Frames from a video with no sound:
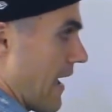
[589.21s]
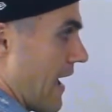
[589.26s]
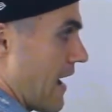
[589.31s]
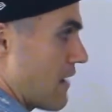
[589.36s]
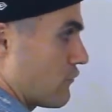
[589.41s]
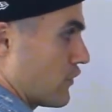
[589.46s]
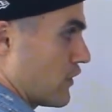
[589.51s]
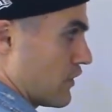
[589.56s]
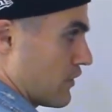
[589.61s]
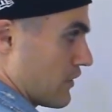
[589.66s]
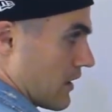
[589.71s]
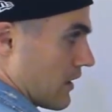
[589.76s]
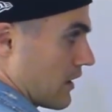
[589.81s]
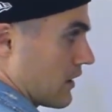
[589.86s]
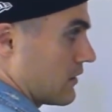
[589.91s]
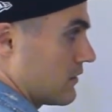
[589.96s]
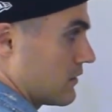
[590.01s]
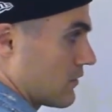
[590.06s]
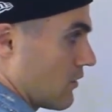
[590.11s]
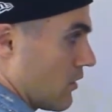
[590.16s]

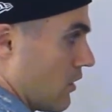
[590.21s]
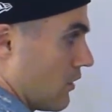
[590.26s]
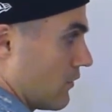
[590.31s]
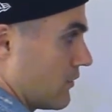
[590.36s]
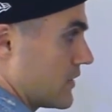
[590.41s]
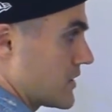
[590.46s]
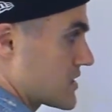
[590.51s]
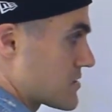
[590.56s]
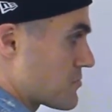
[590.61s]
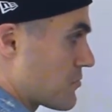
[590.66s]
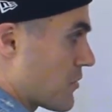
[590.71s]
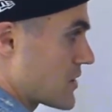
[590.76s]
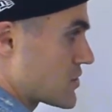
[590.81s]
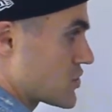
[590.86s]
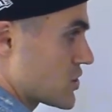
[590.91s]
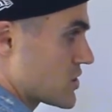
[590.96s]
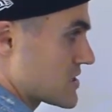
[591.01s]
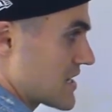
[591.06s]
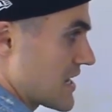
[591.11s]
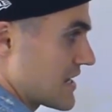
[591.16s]
everything, all the
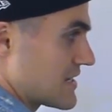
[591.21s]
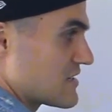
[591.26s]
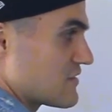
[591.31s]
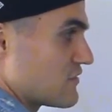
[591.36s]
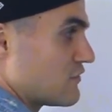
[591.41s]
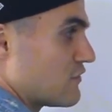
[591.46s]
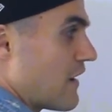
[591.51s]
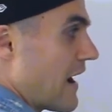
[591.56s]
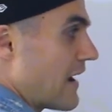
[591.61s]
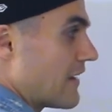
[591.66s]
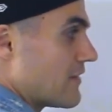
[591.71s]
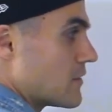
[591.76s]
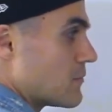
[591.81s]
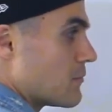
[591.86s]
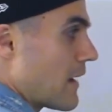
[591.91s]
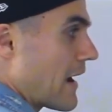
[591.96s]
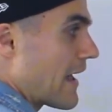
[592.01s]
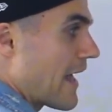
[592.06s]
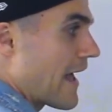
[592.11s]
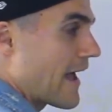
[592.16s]
expressions, and divide them
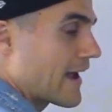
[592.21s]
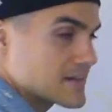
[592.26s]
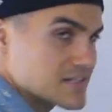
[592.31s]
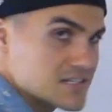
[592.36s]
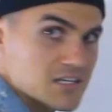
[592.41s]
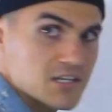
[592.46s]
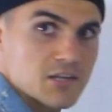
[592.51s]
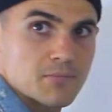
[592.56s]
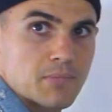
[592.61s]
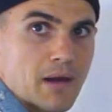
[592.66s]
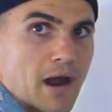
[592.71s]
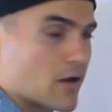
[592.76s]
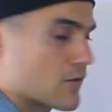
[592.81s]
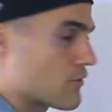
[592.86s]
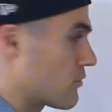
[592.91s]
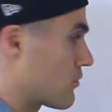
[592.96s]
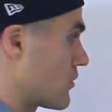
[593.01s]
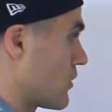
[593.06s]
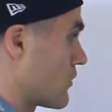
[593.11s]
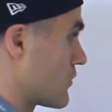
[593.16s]
by x to the power
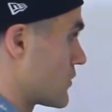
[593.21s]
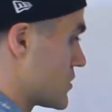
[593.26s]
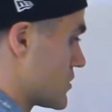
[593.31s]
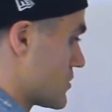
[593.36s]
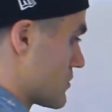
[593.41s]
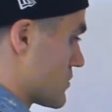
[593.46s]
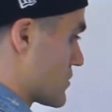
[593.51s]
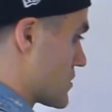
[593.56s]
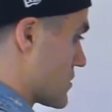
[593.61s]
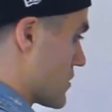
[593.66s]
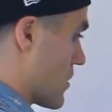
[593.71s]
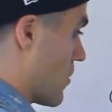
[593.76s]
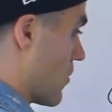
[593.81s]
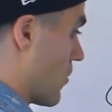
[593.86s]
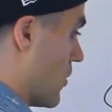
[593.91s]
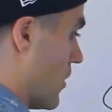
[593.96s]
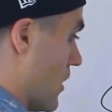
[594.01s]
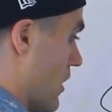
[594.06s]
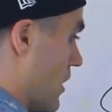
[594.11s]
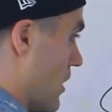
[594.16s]
3 over 2.
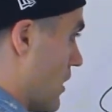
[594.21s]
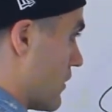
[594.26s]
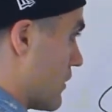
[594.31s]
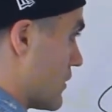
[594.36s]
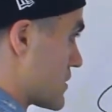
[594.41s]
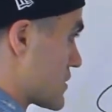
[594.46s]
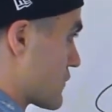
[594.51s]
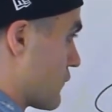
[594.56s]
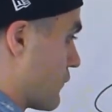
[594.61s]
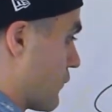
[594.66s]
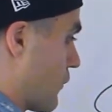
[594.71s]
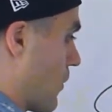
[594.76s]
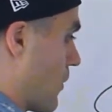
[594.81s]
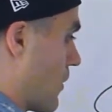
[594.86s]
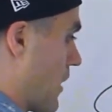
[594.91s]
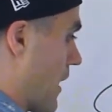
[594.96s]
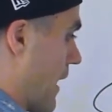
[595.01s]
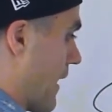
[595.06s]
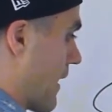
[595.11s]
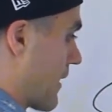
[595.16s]
So this
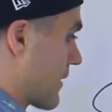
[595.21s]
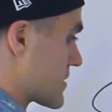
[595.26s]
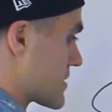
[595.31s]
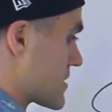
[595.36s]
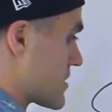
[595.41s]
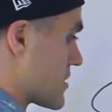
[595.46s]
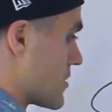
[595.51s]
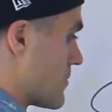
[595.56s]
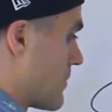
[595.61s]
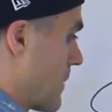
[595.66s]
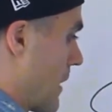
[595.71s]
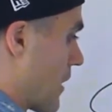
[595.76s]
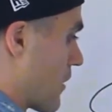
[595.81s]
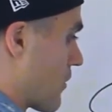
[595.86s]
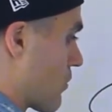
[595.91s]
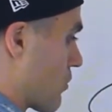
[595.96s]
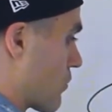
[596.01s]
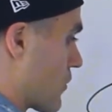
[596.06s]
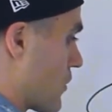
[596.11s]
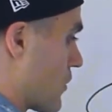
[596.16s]
4x to the
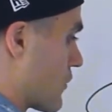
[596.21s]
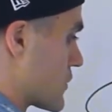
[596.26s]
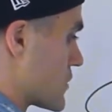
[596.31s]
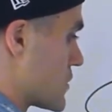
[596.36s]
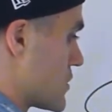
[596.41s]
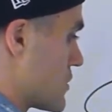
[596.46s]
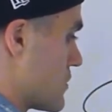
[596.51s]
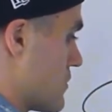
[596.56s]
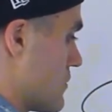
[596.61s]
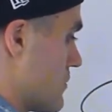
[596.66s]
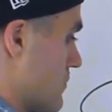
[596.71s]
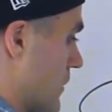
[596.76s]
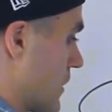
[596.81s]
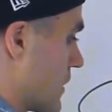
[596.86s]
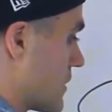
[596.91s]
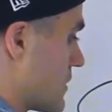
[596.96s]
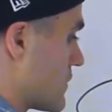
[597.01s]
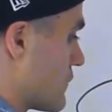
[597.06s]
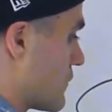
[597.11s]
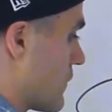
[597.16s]
power 3 over 2, I'm
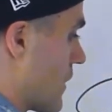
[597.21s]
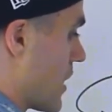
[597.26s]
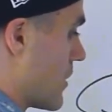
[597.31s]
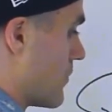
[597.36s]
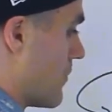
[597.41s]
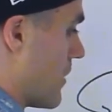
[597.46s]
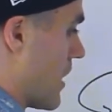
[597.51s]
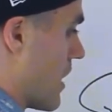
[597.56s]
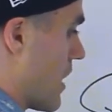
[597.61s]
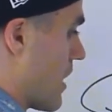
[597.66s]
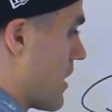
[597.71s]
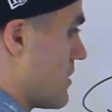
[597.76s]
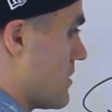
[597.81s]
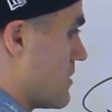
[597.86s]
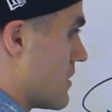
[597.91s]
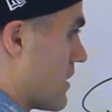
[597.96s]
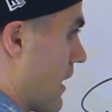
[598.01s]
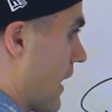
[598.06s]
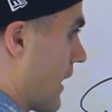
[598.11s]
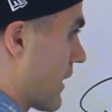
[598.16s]
going to divide by
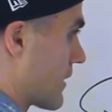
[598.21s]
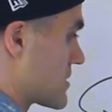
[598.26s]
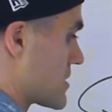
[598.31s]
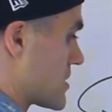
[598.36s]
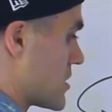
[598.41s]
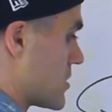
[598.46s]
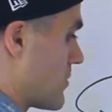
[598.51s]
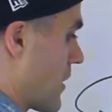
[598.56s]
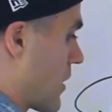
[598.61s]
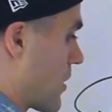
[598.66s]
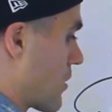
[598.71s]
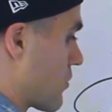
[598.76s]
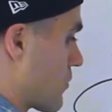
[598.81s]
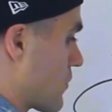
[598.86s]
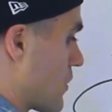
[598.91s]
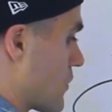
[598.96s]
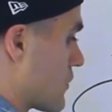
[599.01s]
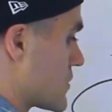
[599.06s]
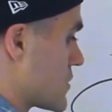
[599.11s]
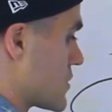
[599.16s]
x to the power
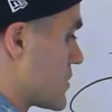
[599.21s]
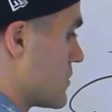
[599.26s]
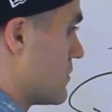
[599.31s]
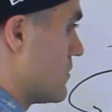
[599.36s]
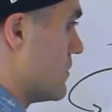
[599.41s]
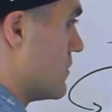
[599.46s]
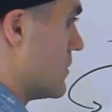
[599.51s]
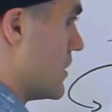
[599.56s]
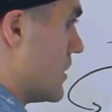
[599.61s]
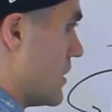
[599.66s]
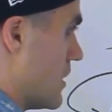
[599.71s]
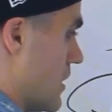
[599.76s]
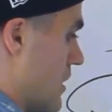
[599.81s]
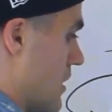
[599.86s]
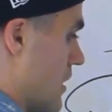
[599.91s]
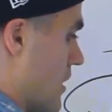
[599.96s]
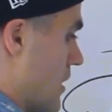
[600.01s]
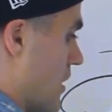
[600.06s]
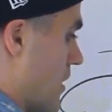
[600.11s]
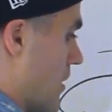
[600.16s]
3 over 2
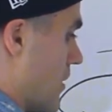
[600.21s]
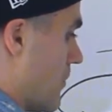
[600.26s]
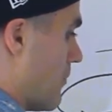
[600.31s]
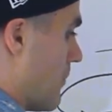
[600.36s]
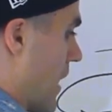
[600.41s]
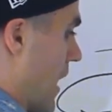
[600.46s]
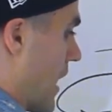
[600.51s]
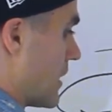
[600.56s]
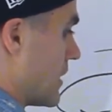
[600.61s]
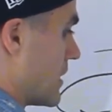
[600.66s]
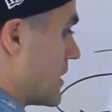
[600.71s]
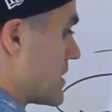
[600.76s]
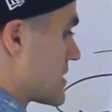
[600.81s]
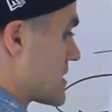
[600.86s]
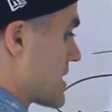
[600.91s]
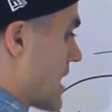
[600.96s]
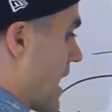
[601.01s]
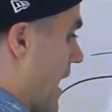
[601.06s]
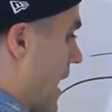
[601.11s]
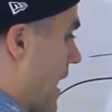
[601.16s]

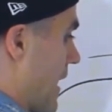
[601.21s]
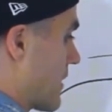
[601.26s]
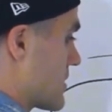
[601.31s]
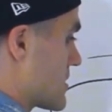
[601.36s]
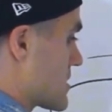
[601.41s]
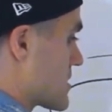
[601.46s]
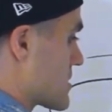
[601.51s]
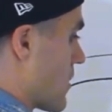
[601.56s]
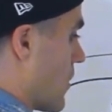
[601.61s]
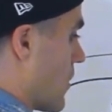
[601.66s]
minus x